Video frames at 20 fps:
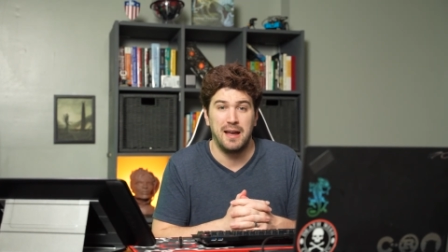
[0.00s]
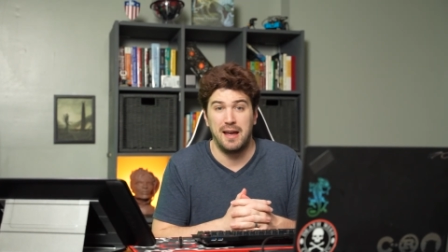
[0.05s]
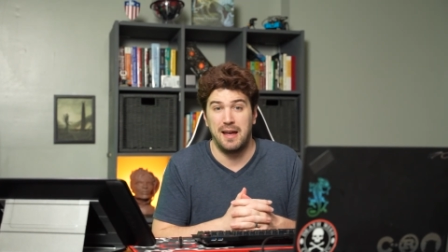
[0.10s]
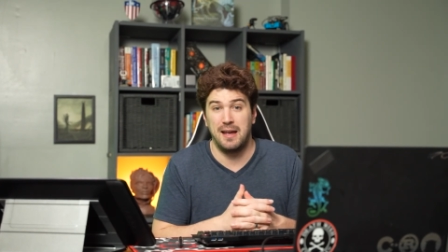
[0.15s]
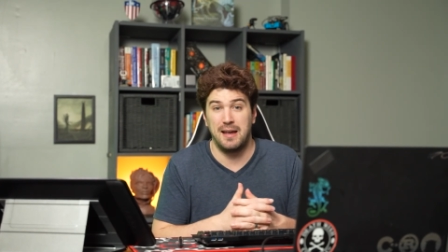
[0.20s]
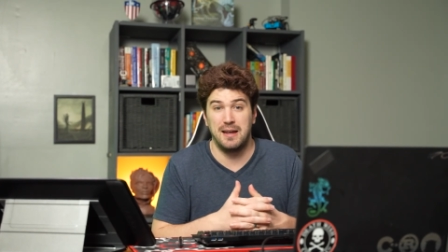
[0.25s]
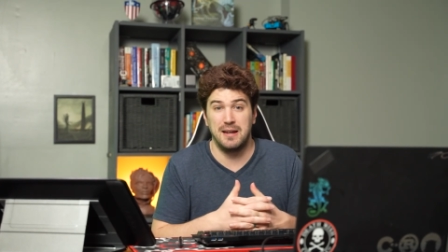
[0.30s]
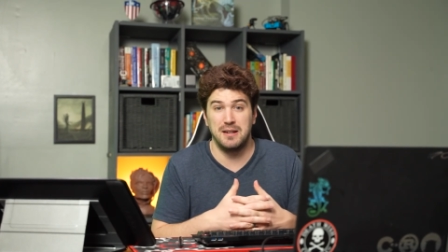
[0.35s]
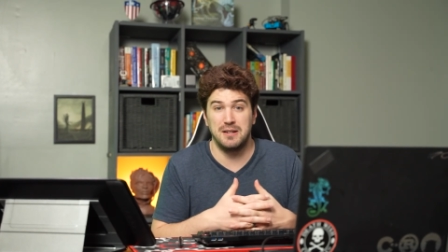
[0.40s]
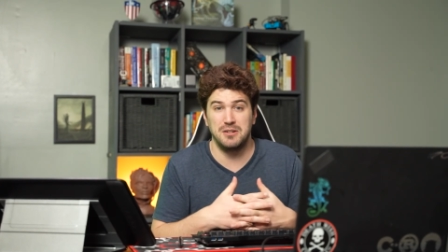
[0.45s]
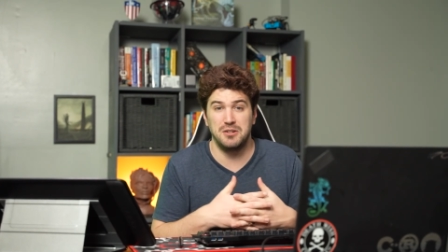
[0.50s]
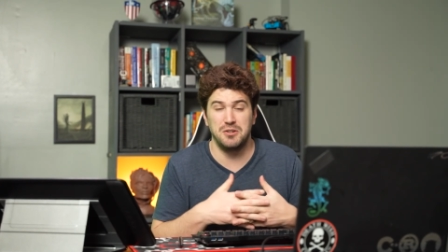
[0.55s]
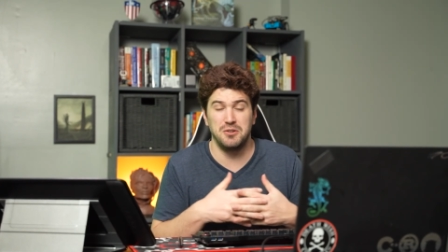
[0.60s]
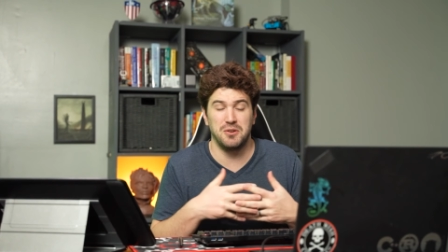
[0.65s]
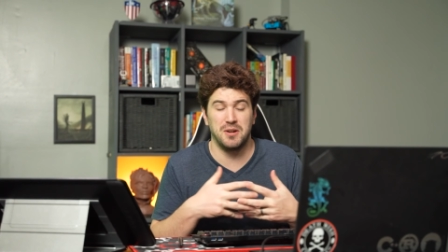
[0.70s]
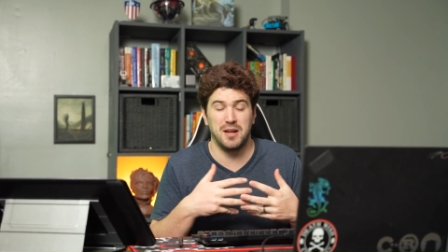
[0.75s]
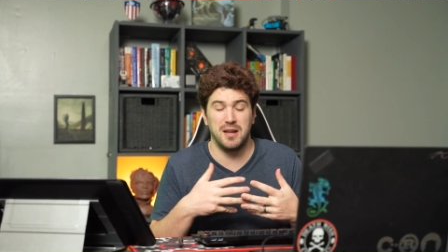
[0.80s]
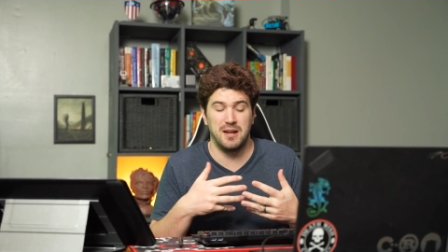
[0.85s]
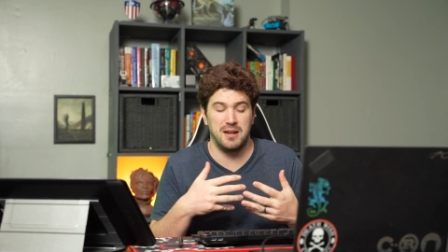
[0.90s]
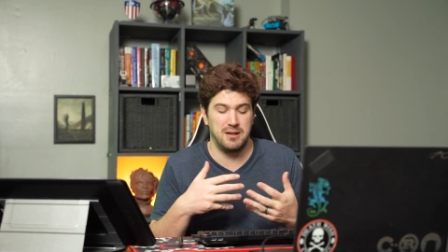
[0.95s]
And you
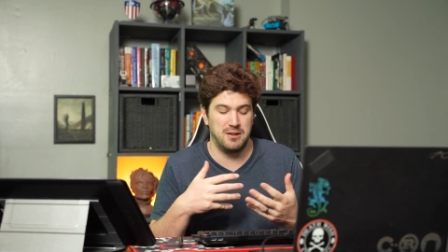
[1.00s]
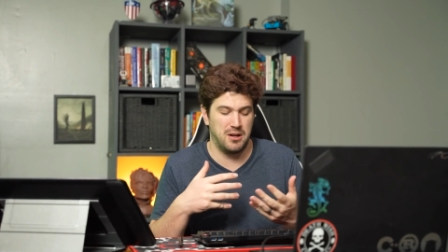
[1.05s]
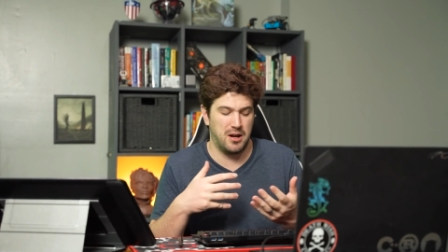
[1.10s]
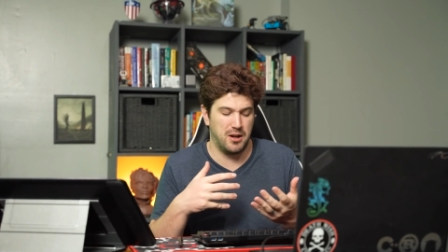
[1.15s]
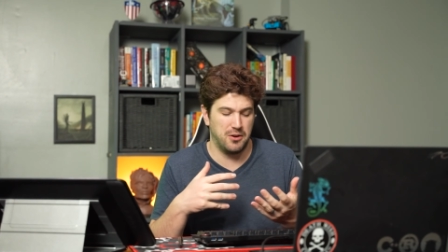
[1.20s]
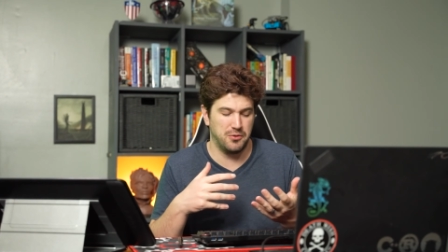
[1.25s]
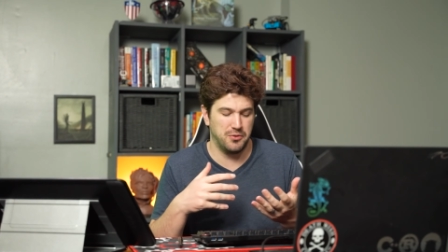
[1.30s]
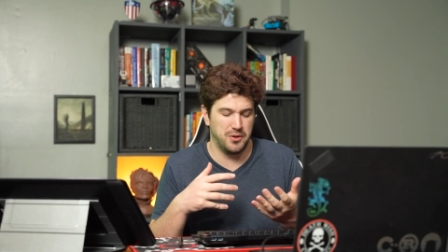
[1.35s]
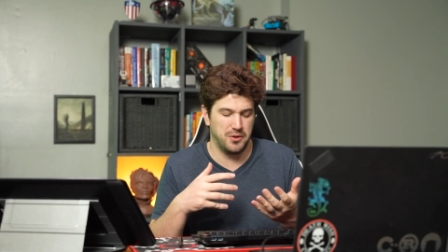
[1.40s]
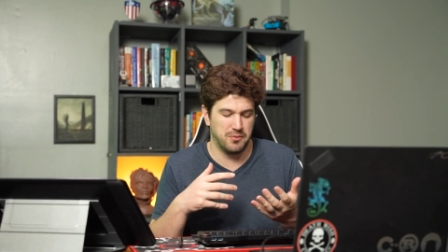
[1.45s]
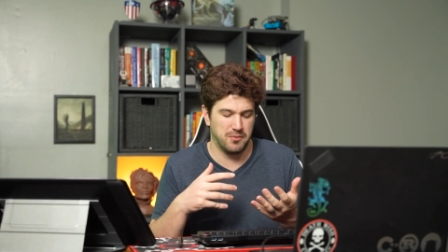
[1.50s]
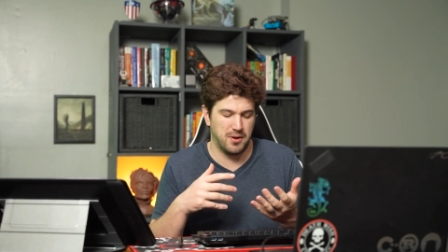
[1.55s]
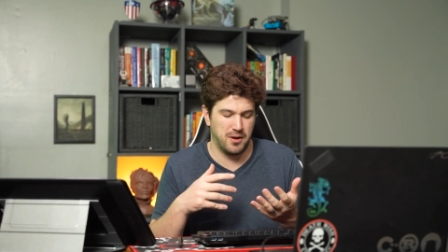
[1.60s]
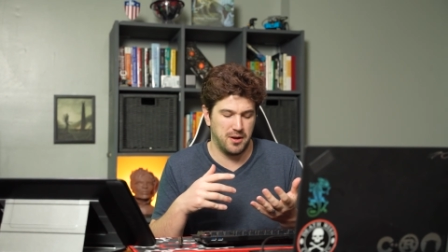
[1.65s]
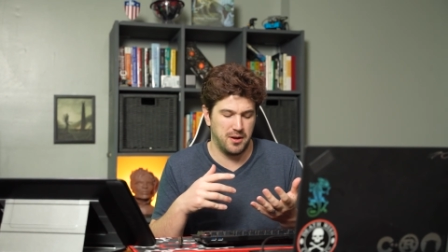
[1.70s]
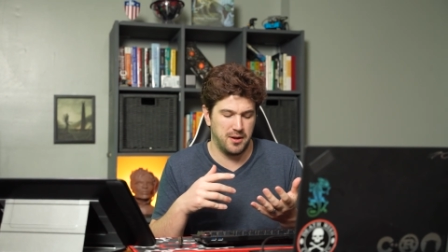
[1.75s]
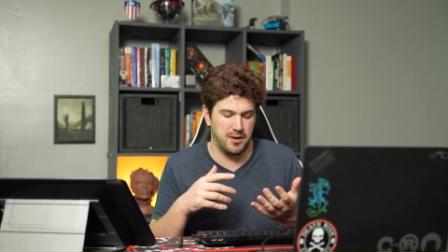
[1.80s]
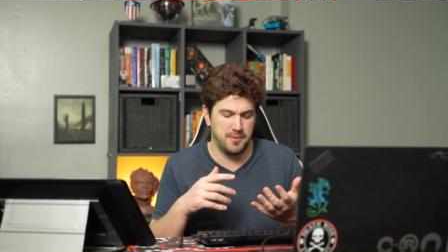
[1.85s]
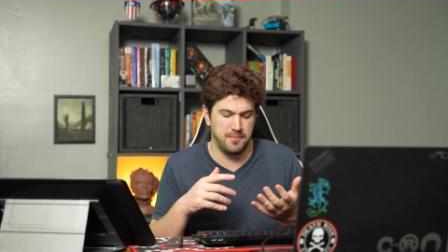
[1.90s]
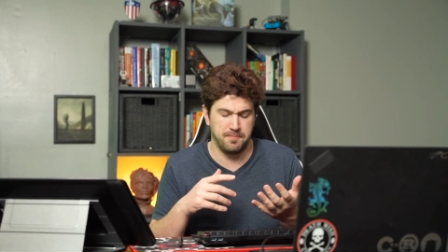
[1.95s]
can not only
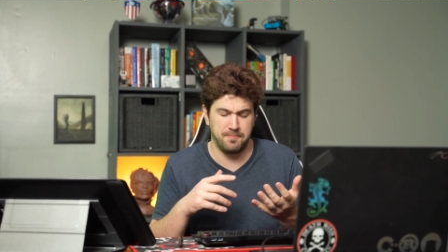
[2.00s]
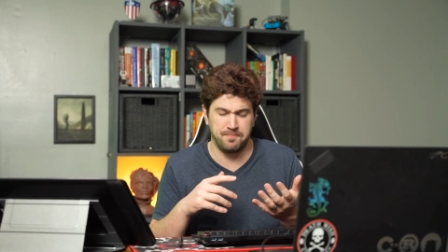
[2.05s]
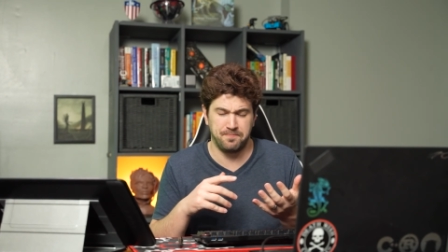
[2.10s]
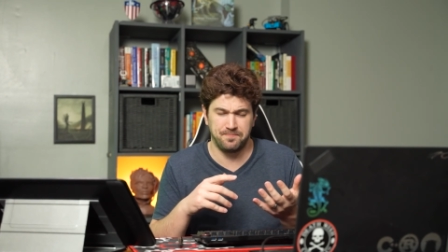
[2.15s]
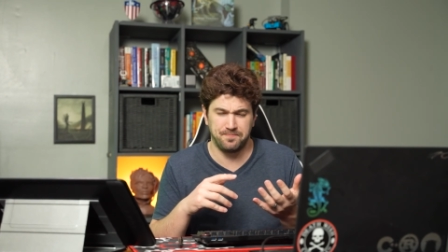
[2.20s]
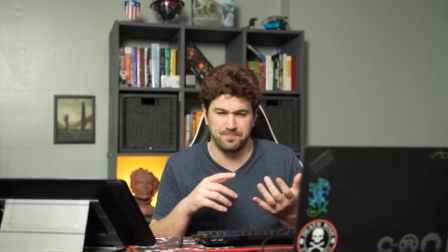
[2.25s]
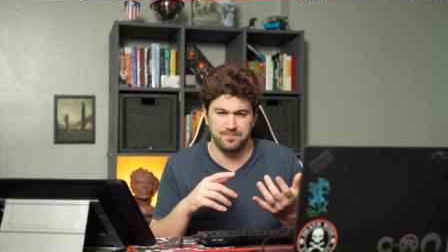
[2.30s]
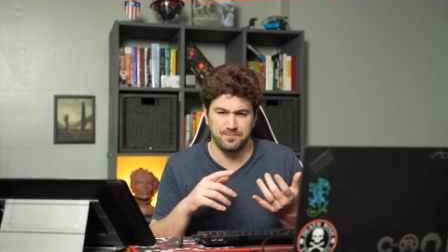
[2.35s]
run